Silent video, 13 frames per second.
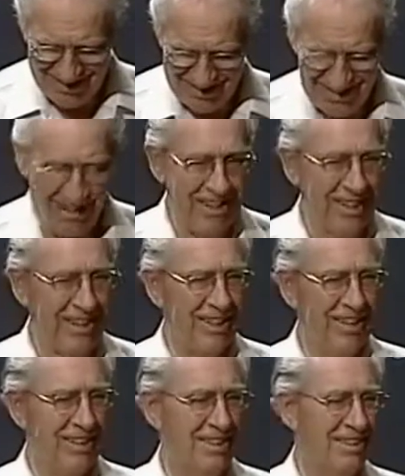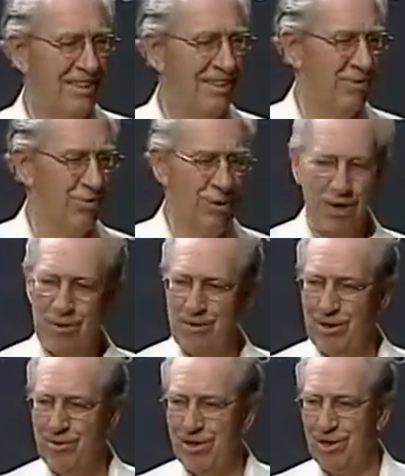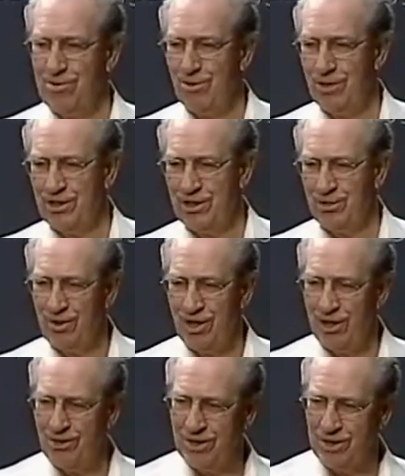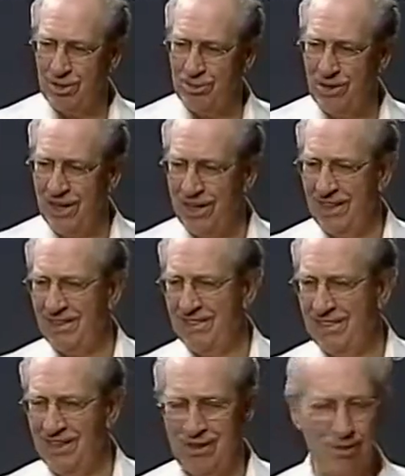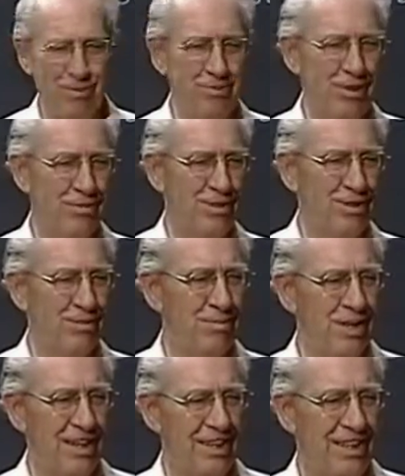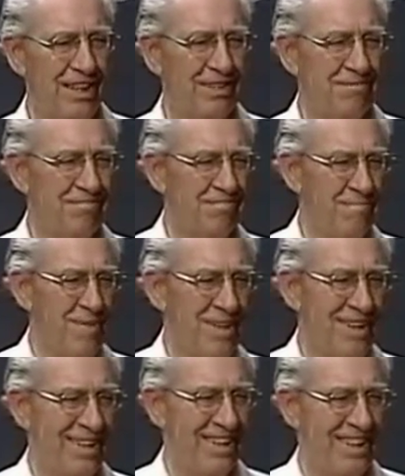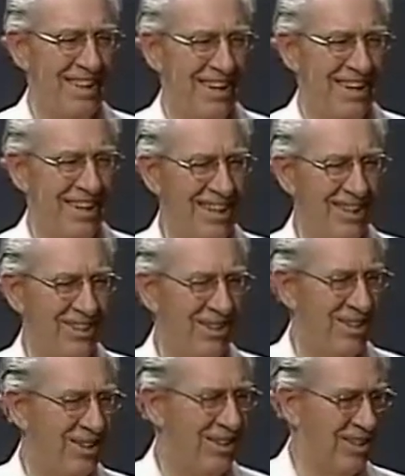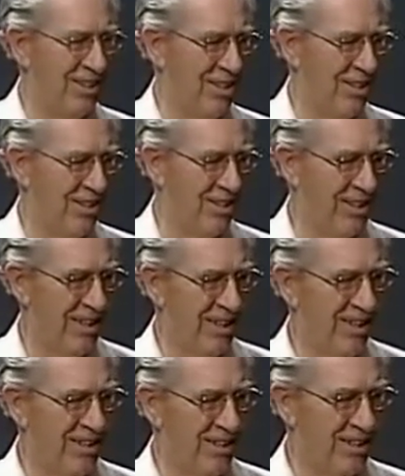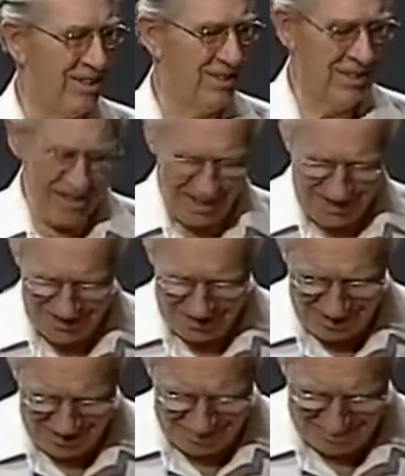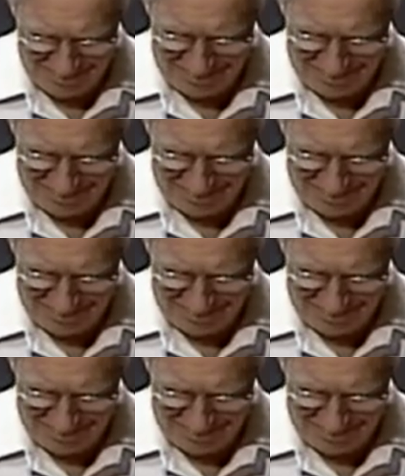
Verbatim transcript: Now, I got to wake people up once in a while with a smile. I hope people don't mind that. I had a call the other day, and he said, Les,